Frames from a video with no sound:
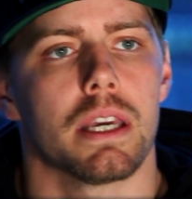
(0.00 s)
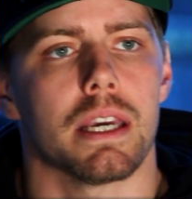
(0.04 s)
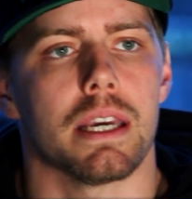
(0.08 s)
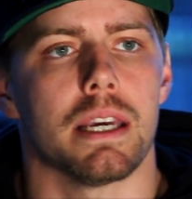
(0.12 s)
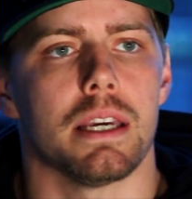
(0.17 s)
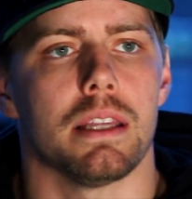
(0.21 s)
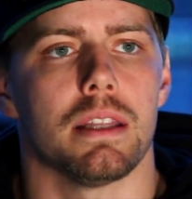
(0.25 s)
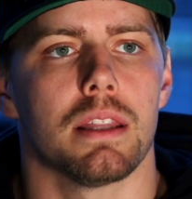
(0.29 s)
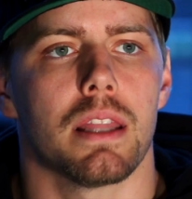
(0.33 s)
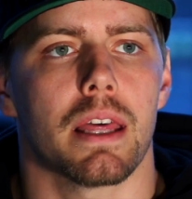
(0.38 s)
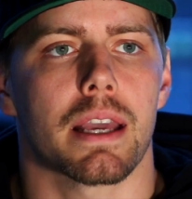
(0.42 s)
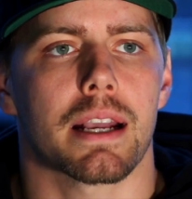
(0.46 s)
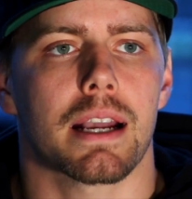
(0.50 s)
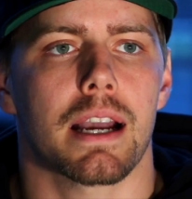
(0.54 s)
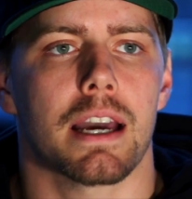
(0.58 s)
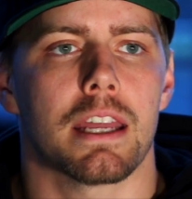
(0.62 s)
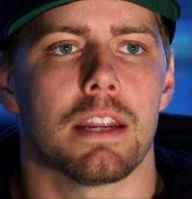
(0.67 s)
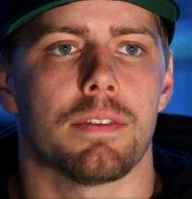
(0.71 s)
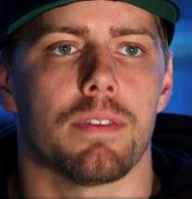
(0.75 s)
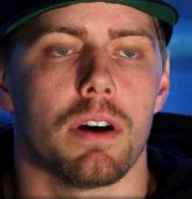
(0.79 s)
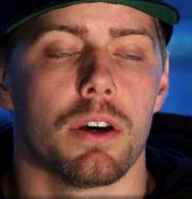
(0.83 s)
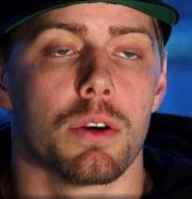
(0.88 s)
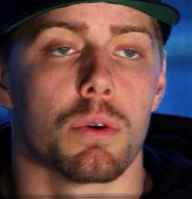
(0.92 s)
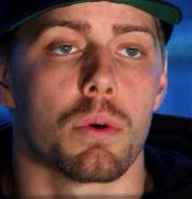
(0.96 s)
in like kind
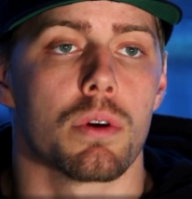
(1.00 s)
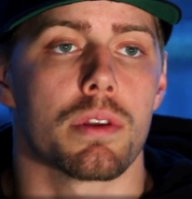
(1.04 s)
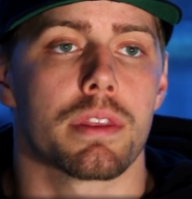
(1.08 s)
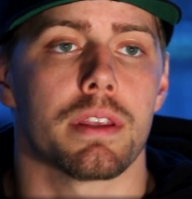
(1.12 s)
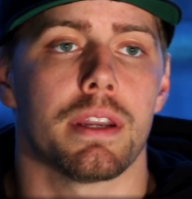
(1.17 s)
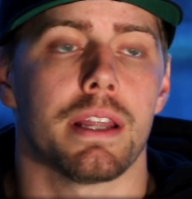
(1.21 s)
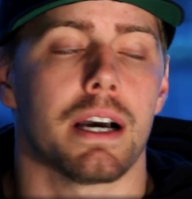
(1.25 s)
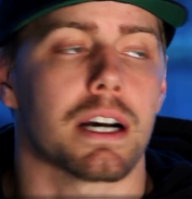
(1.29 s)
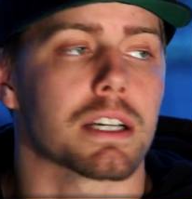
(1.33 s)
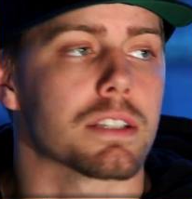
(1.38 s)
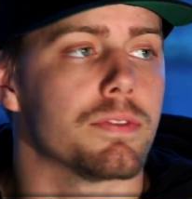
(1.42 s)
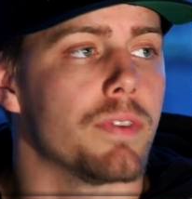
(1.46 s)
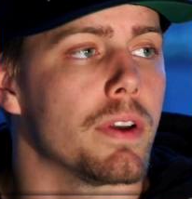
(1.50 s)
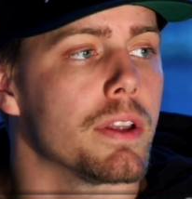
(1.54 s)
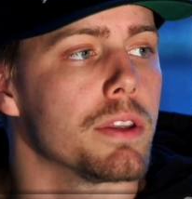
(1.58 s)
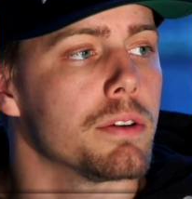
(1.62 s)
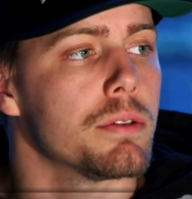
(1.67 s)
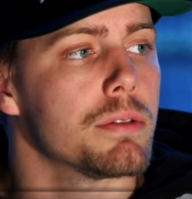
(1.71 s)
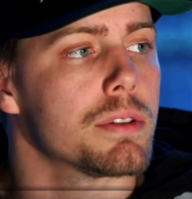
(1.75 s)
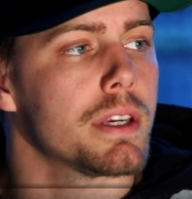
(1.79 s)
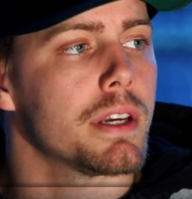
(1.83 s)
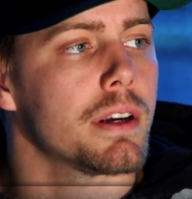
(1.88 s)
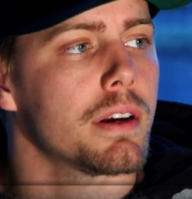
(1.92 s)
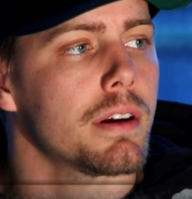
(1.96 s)
of unorthodox
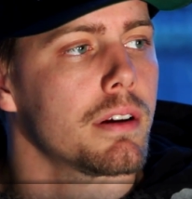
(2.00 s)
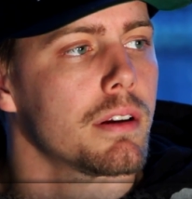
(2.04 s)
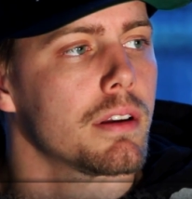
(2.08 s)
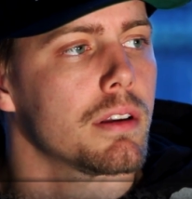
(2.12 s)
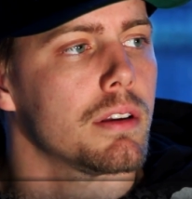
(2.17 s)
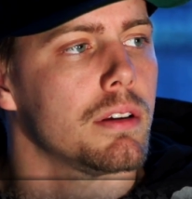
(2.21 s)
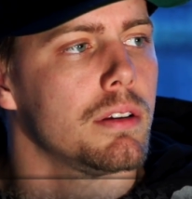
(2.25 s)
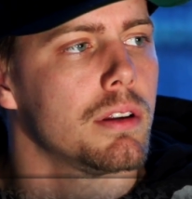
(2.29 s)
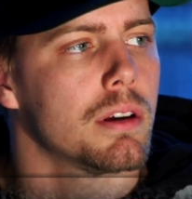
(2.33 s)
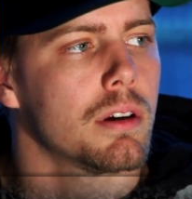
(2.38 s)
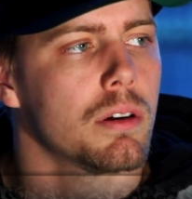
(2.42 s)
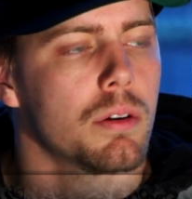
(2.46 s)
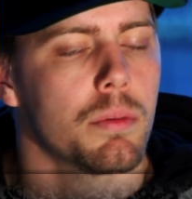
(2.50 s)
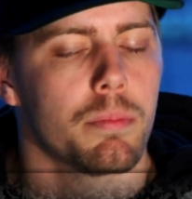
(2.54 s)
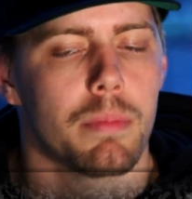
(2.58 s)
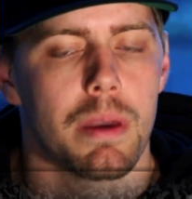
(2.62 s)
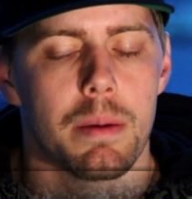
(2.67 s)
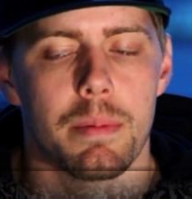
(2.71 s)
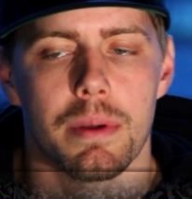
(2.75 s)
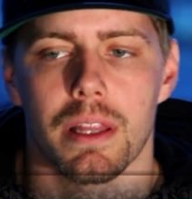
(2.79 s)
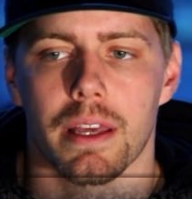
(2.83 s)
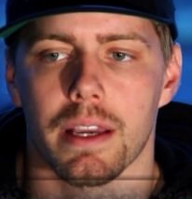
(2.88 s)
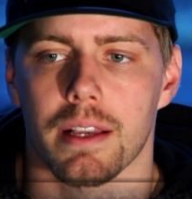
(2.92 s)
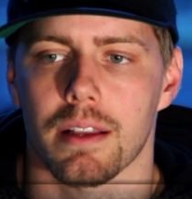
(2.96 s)
venues here, you know,
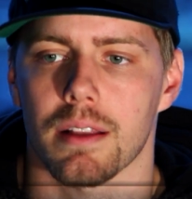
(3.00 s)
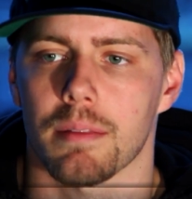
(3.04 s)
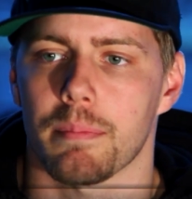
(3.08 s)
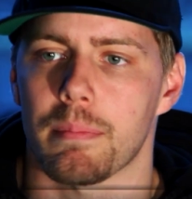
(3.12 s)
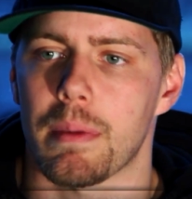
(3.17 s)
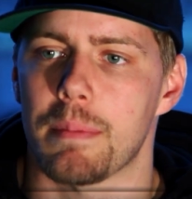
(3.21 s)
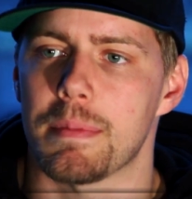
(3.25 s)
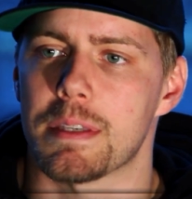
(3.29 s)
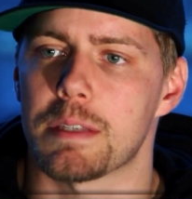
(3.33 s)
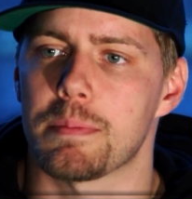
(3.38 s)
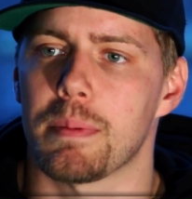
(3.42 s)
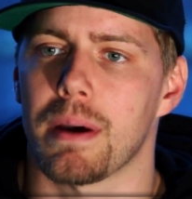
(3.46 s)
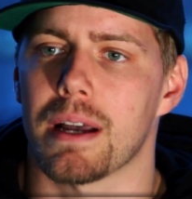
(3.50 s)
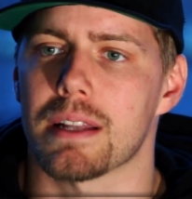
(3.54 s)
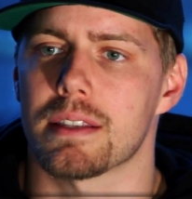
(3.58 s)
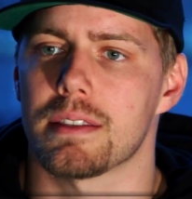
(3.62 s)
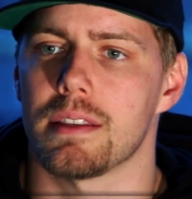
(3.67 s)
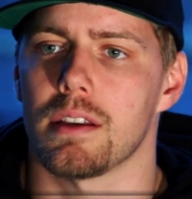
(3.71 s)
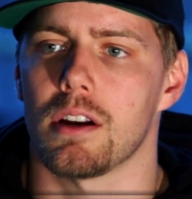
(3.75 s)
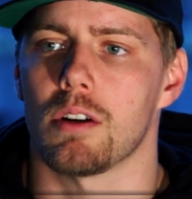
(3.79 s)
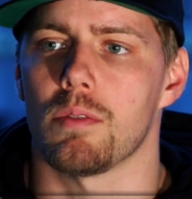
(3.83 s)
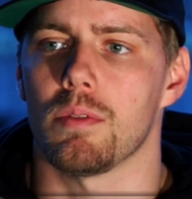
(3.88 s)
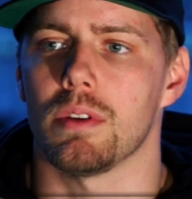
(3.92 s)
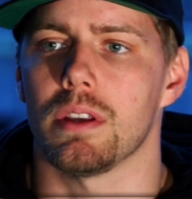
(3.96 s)
maybe like maybe spots
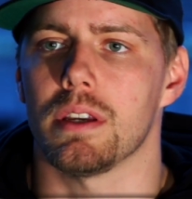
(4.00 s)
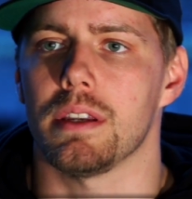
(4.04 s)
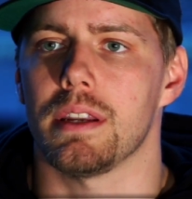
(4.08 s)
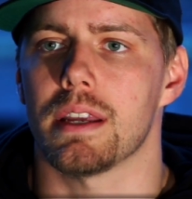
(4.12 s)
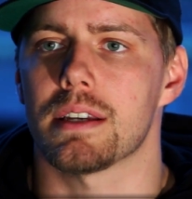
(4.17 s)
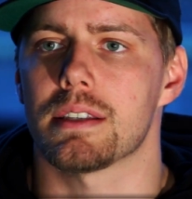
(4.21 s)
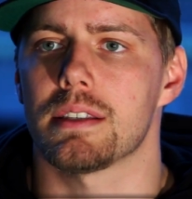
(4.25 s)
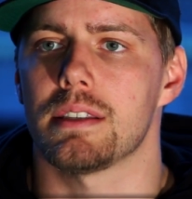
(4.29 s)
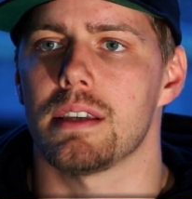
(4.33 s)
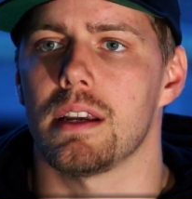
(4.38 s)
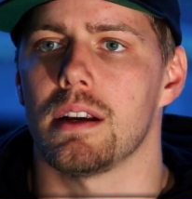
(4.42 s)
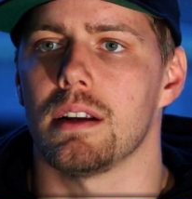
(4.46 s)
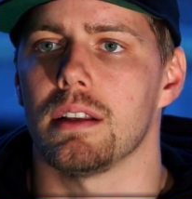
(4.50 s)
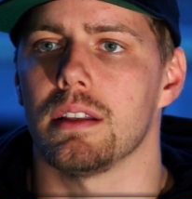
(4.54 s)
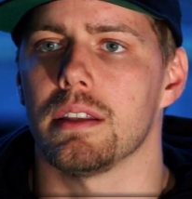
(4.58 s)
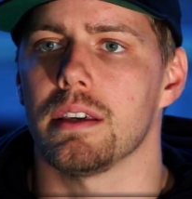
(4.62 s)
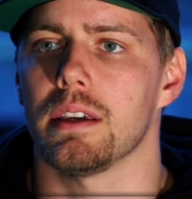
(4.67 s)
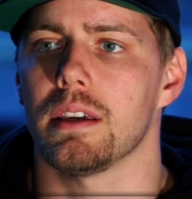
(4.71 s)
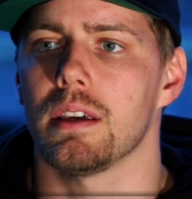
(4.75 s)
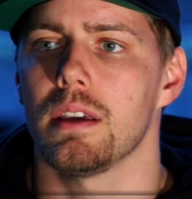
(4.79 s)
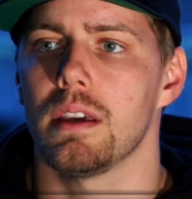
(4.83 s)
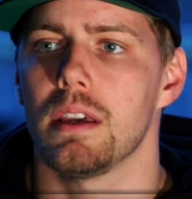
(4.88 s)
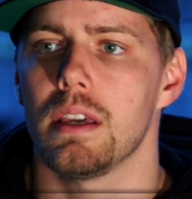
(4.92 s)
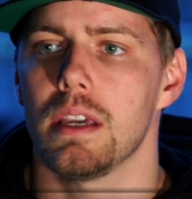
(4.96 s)
that aren't really necessarily
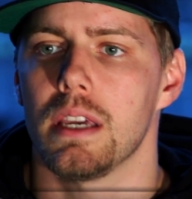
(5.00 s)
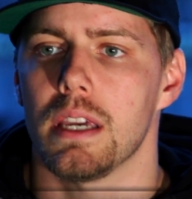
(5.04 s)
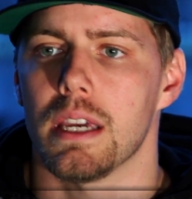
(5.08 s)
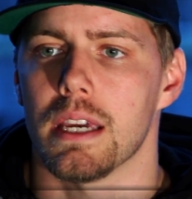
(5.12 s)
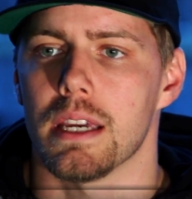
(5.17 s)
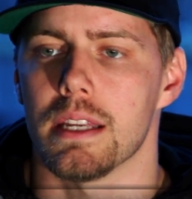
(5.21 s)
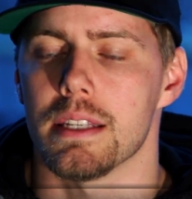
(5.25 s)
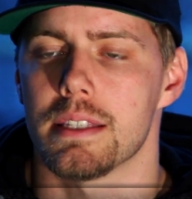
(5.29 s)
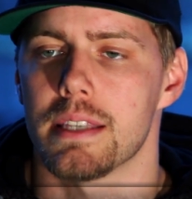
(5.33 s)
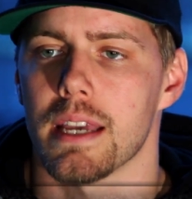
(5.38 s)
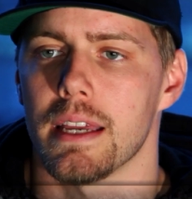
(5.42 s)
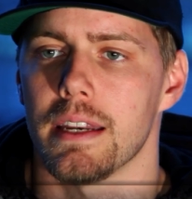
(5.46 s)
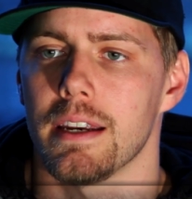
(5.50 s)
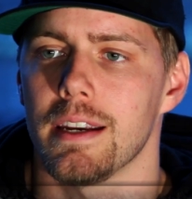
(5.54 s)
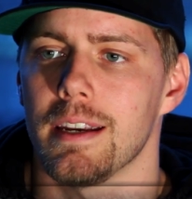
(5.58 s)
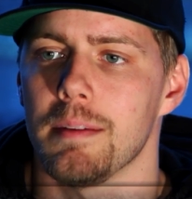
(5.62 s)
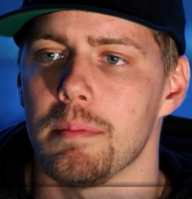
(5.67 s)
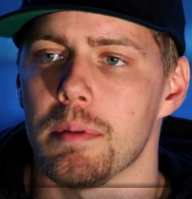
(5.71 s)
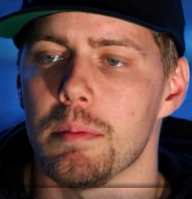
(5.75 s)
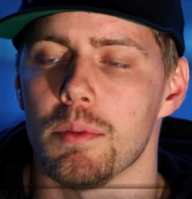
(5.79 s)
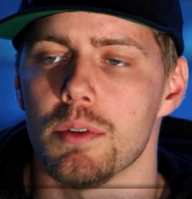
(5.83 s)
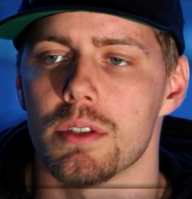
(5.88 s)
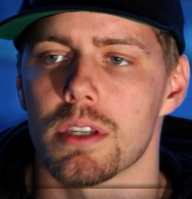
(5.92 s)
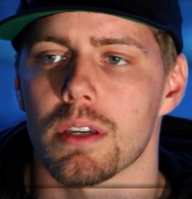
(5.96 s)
intended to
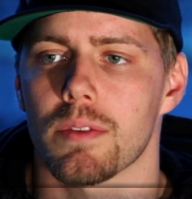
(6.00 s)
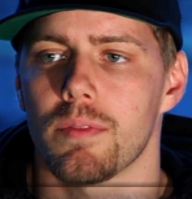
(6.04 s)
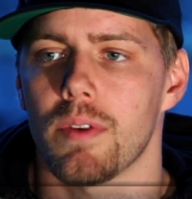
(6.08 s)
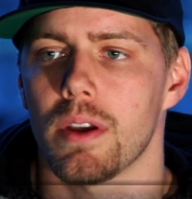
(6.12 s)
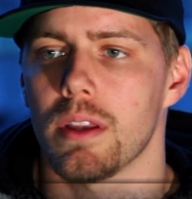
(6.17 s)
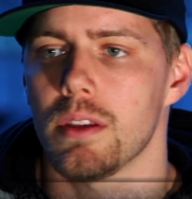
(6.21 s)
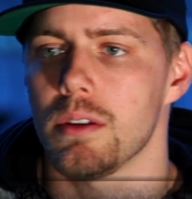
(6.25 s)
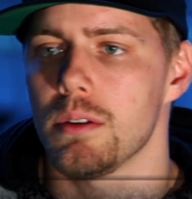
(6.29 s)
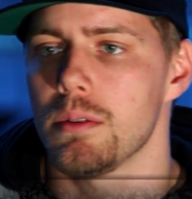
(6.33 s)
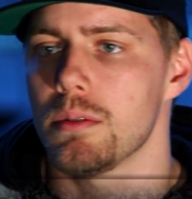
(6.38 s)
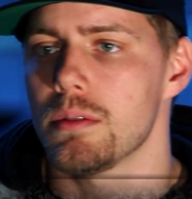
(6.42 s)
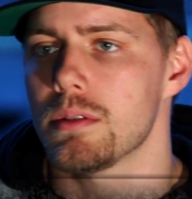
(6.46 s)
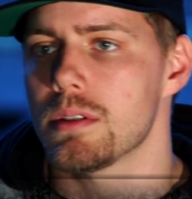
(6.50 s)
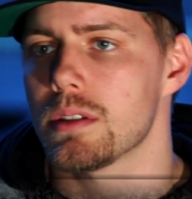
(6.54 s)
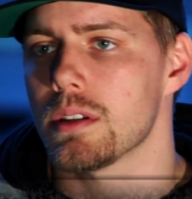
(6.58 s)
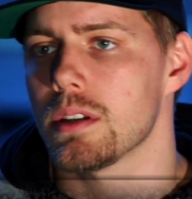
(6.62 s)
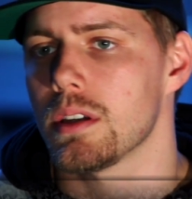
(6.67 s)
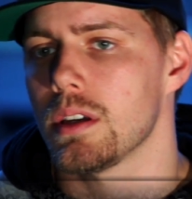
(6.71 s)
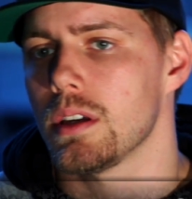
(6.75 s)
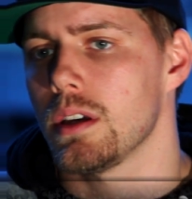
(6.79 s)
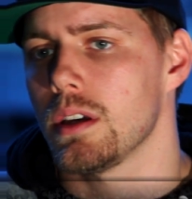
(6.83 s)
be music venues.